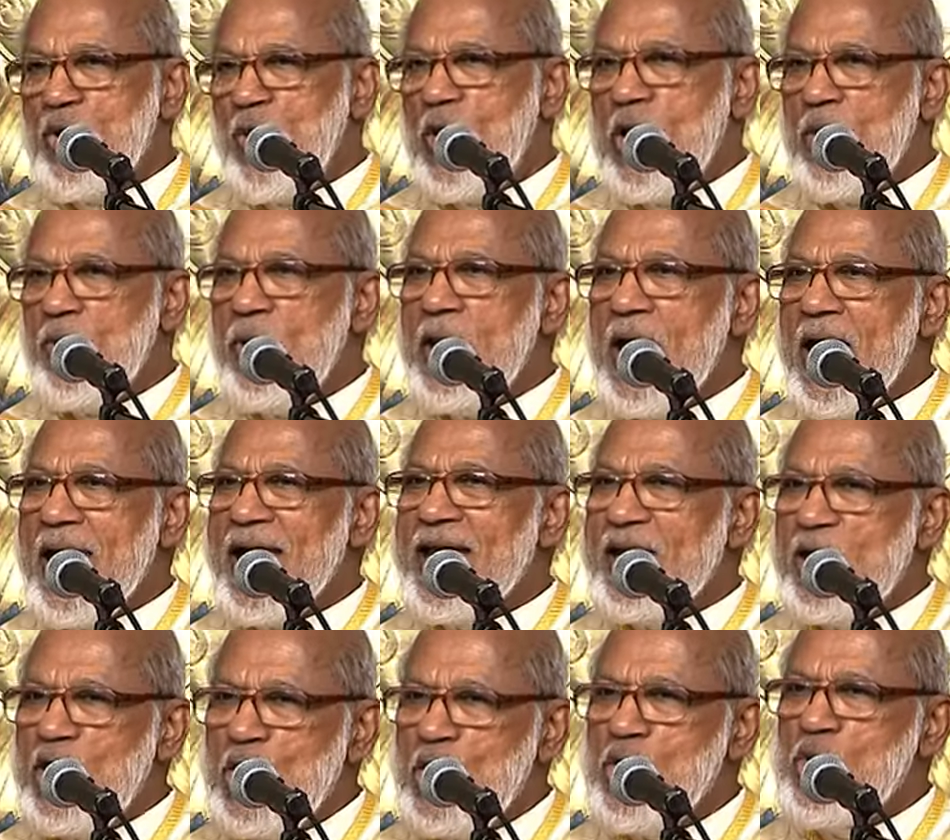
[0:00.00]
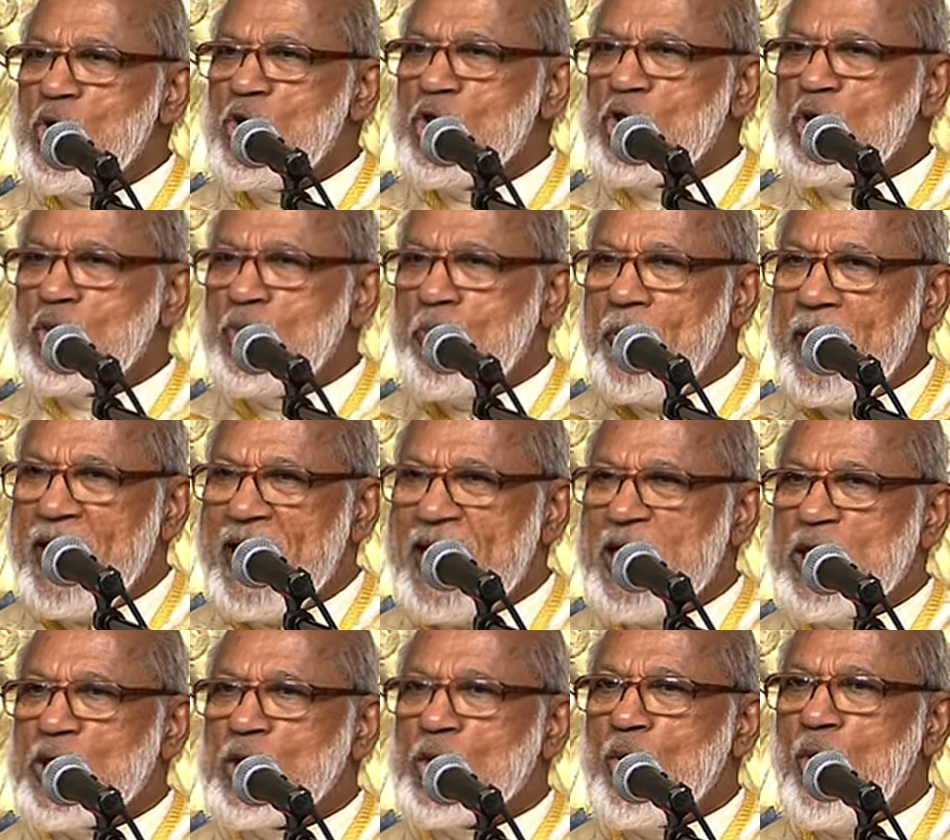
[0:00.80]
will be a new
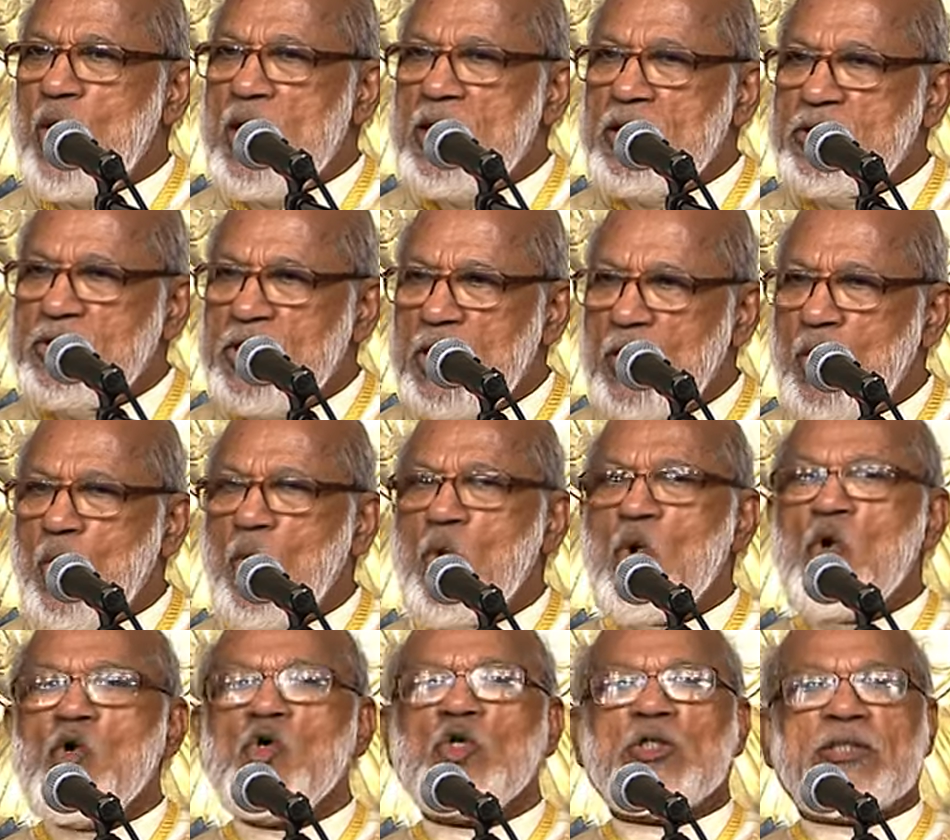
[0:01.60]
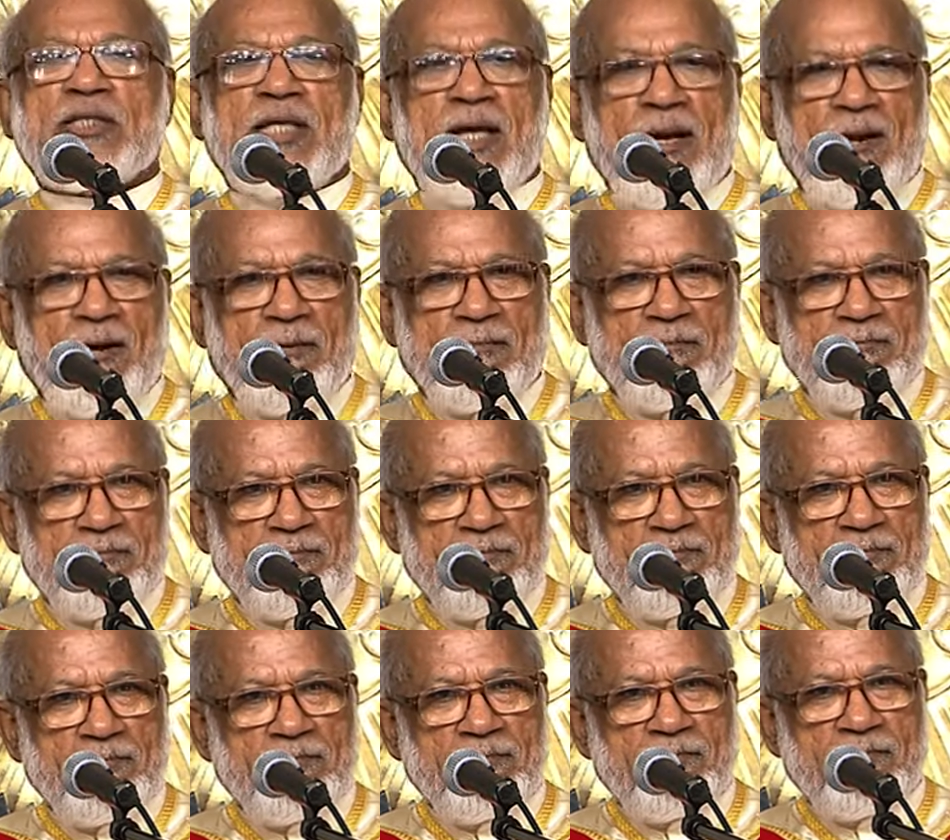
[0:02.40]
spiritual Jerusalem,
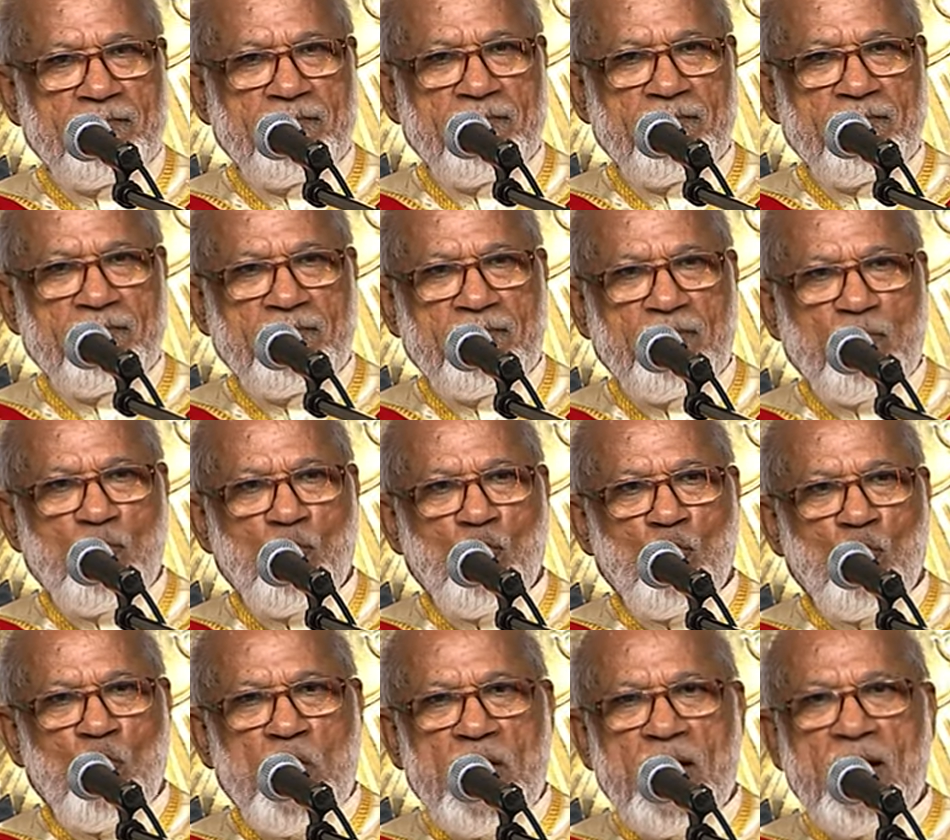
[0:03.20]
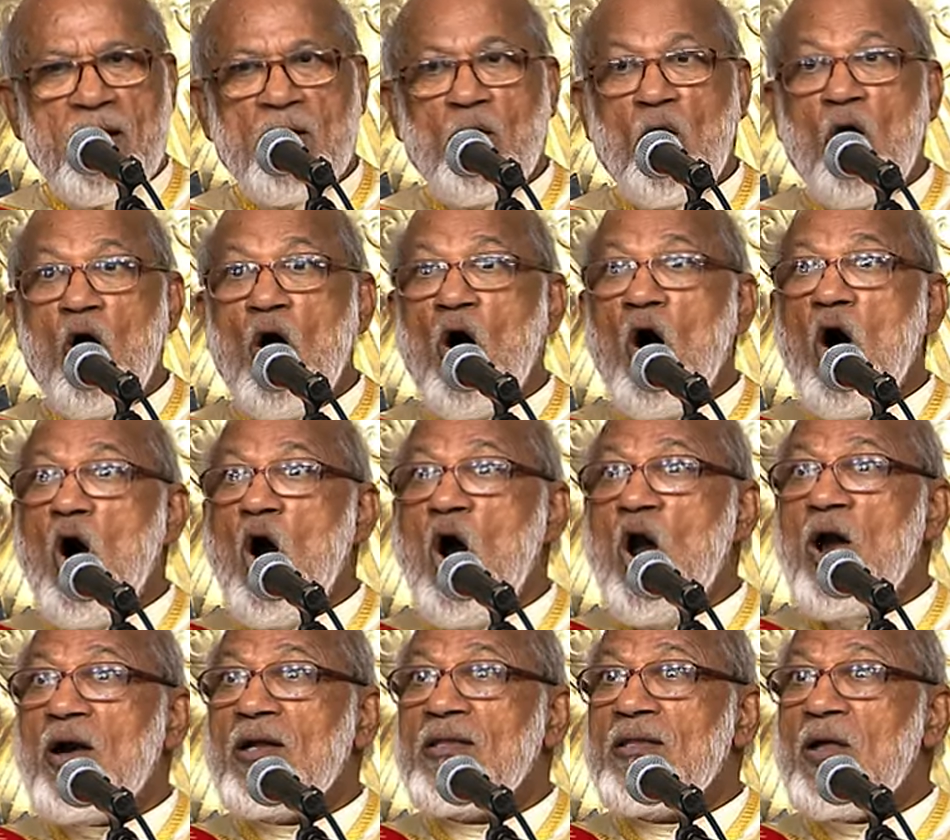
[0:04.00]
where
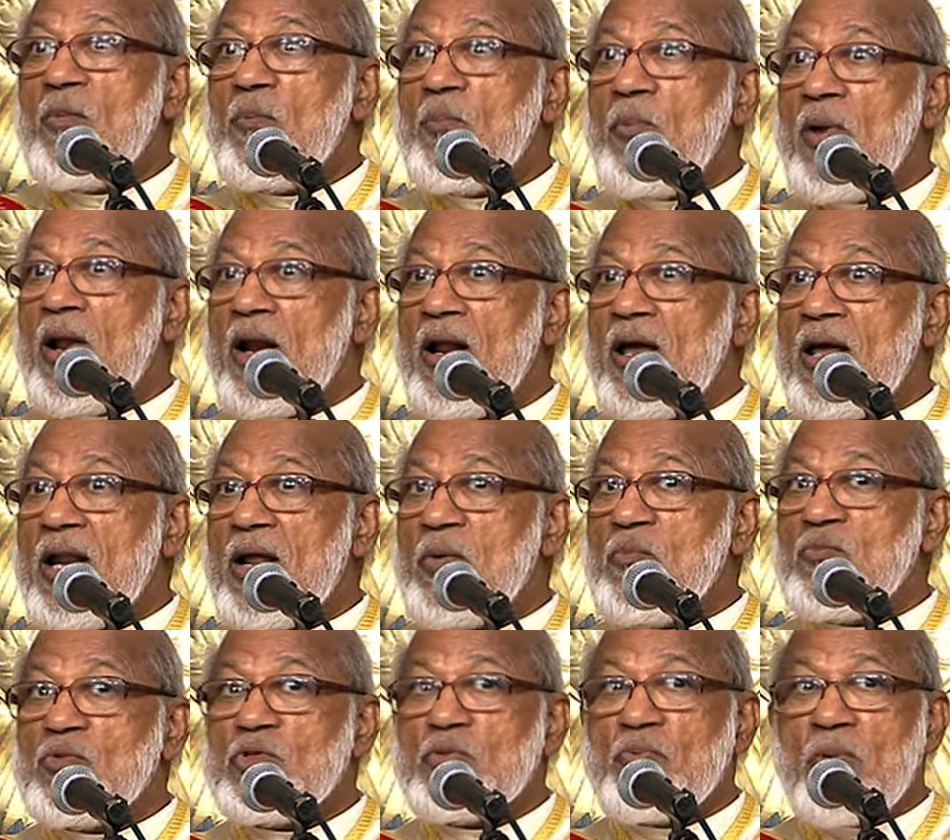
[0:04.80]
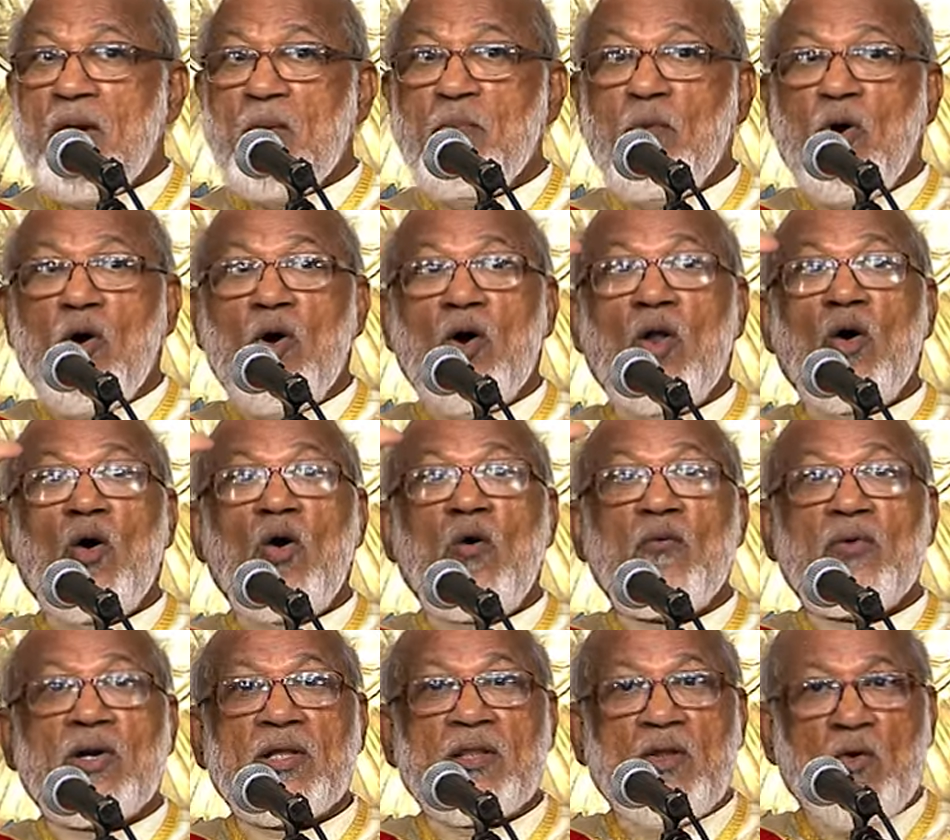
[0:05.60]
all the pilgrims from all
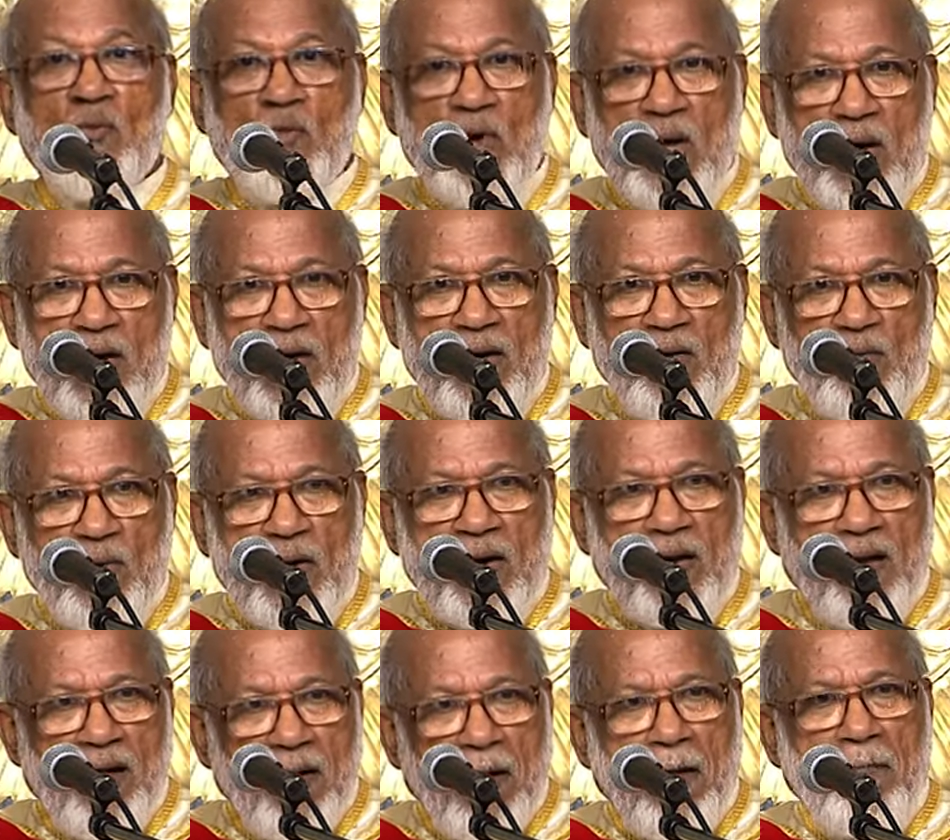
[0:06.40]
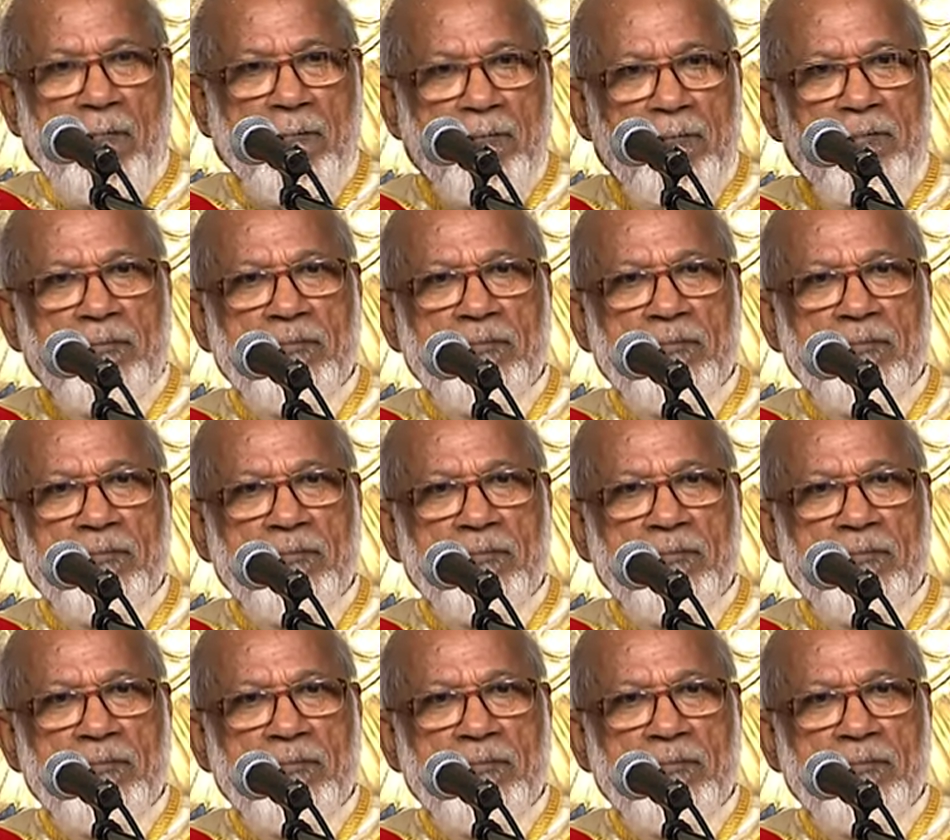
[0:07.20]
over the world will come.